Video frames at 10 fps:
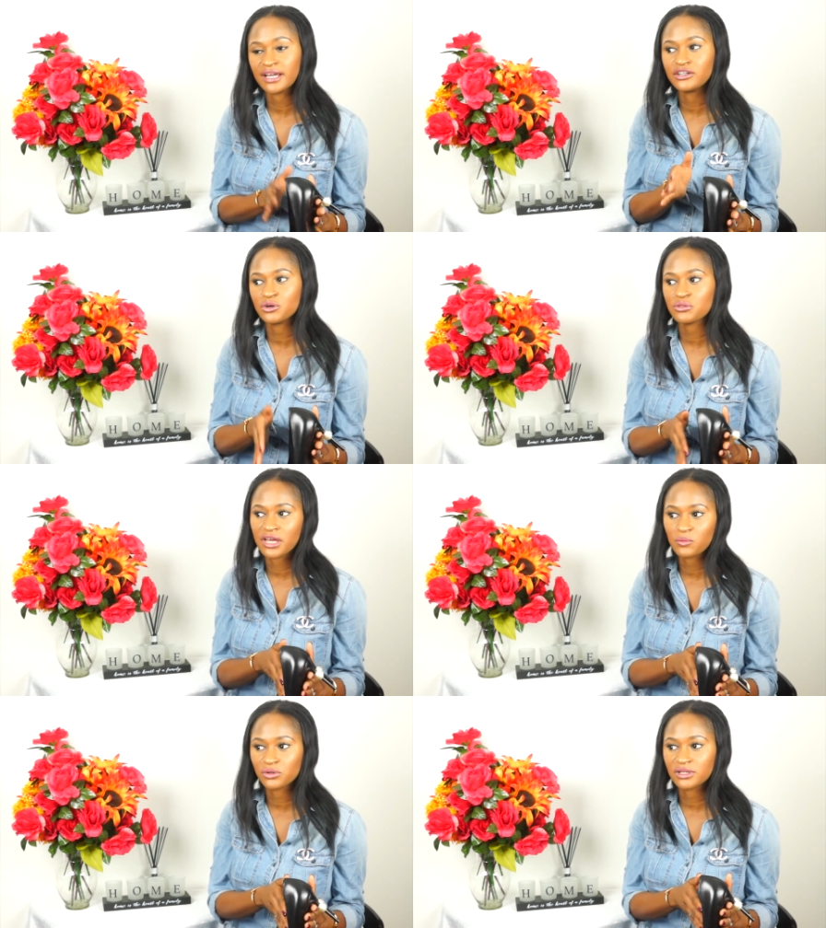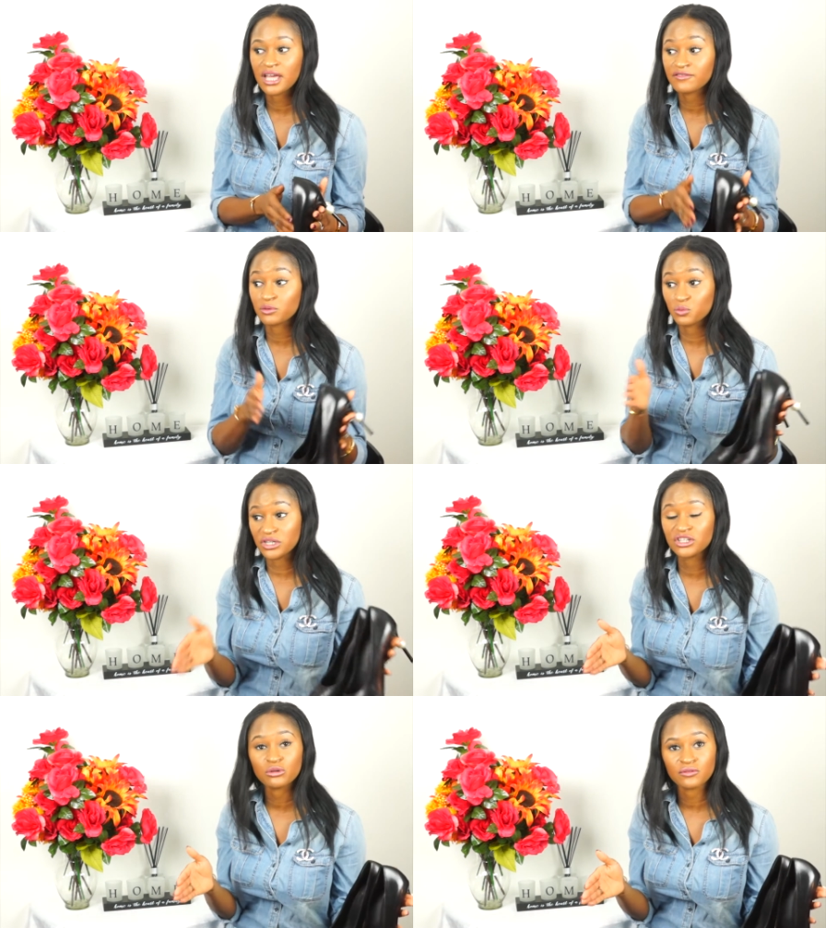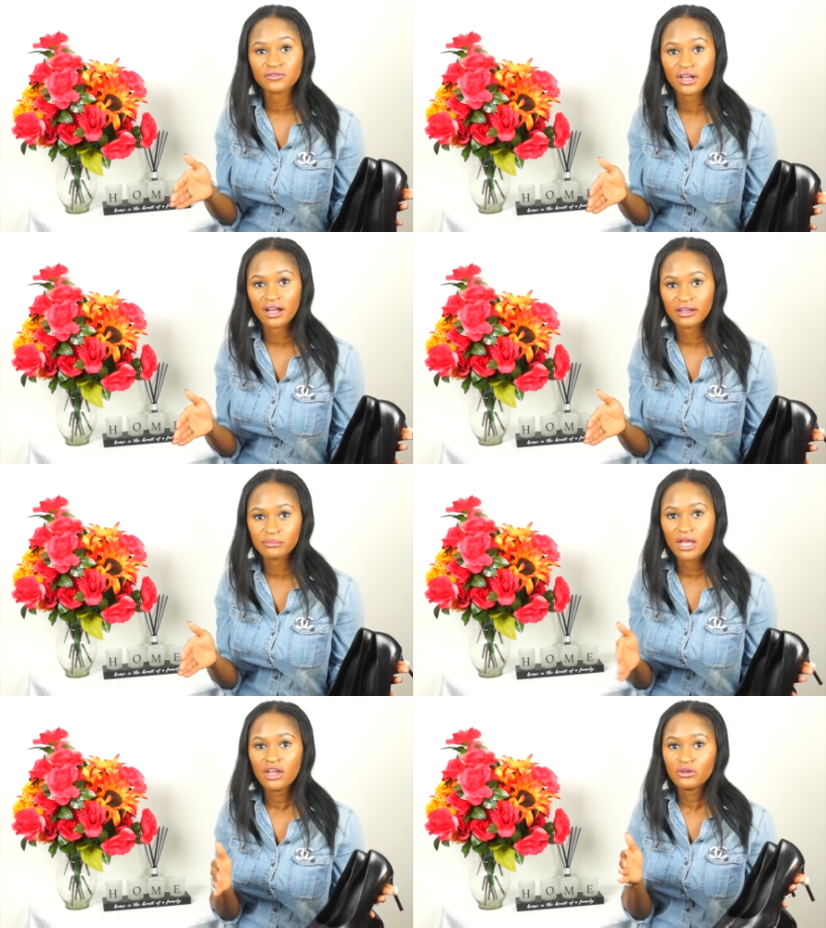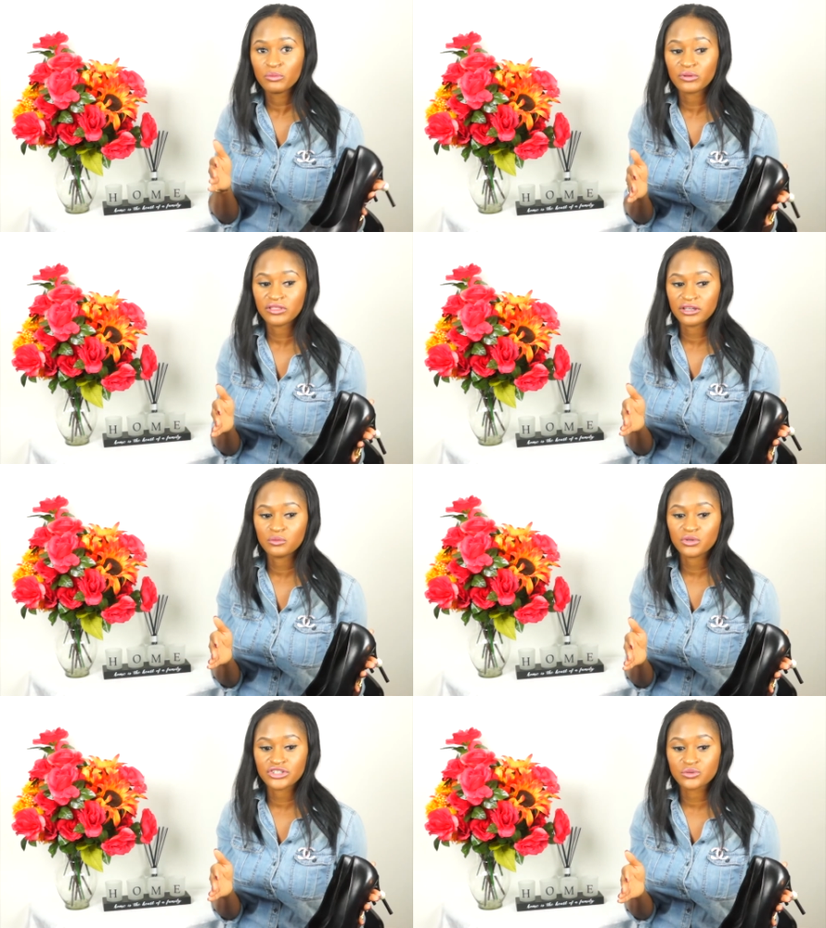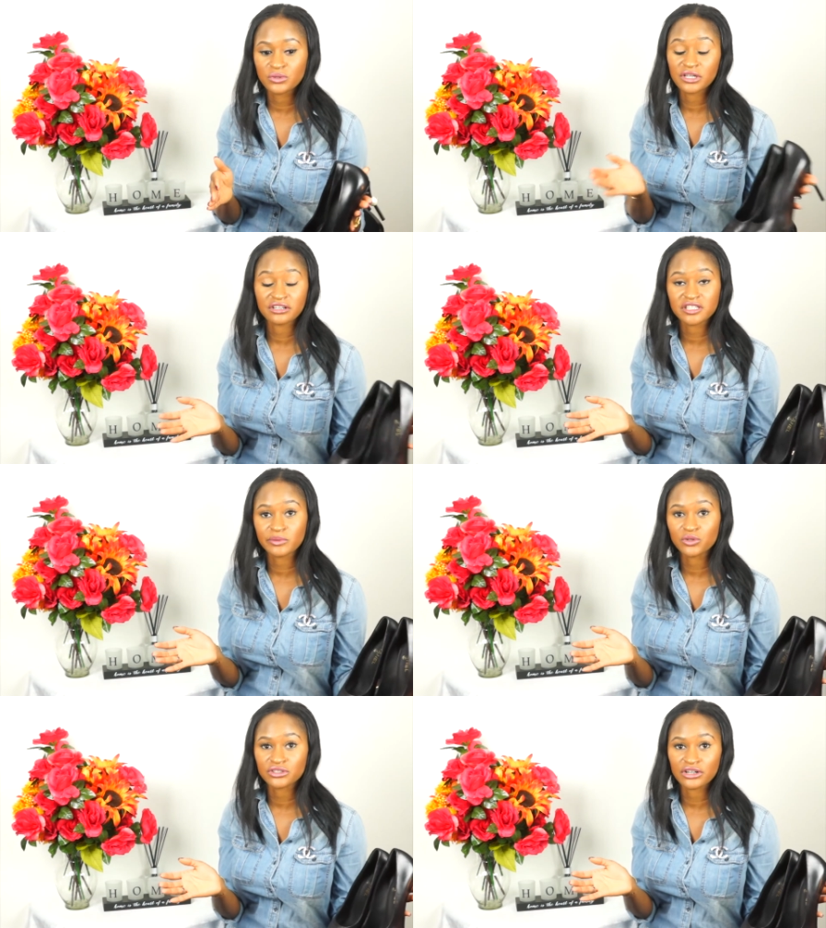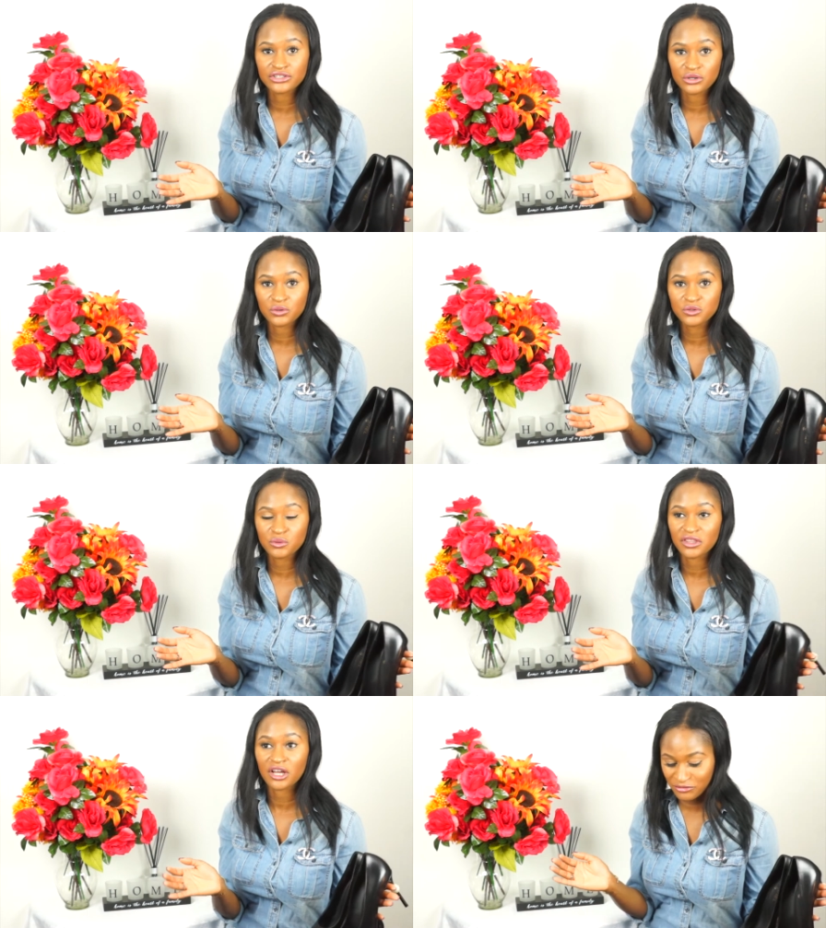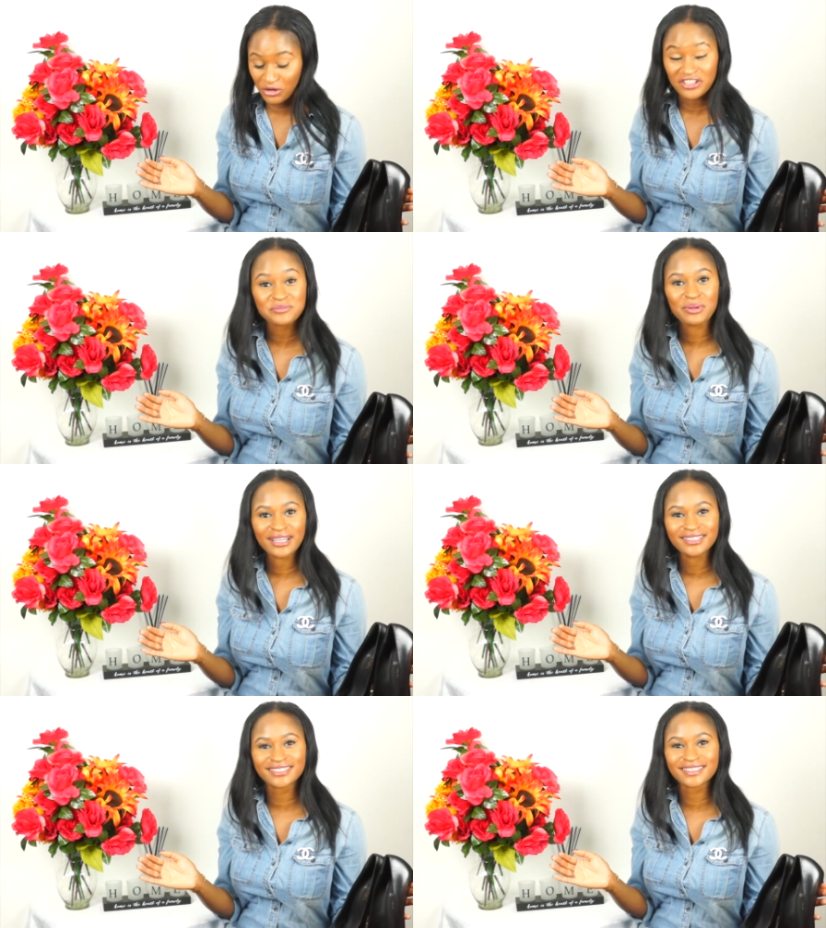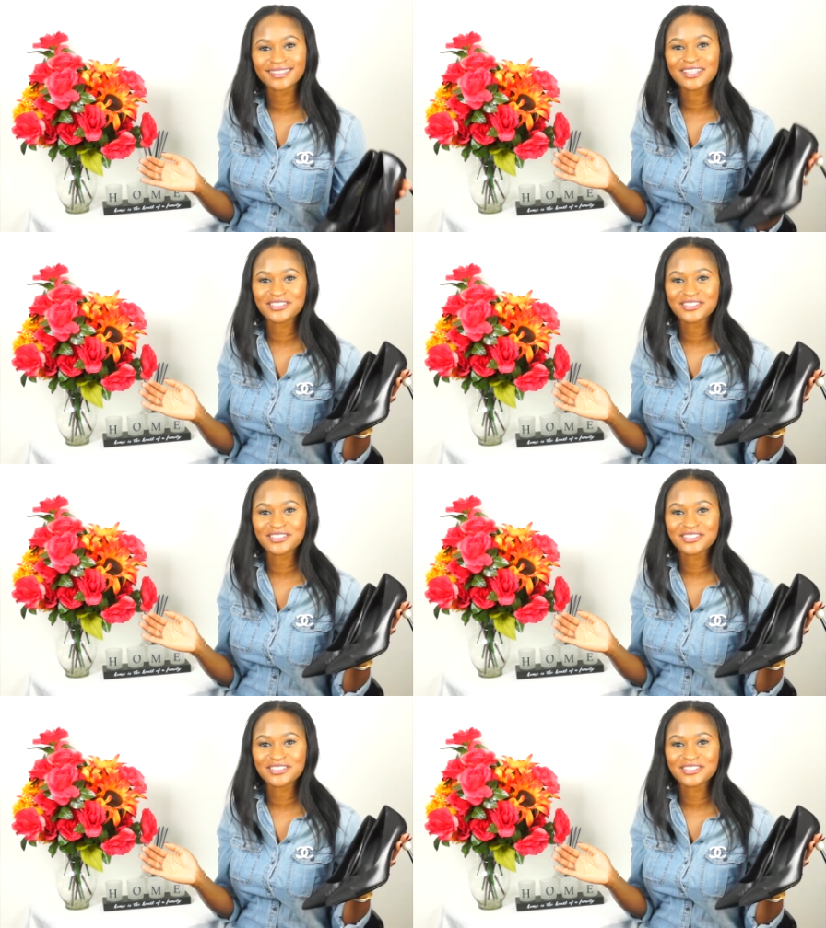I know that we only have a window of time within which we can expose our toes without frostbites.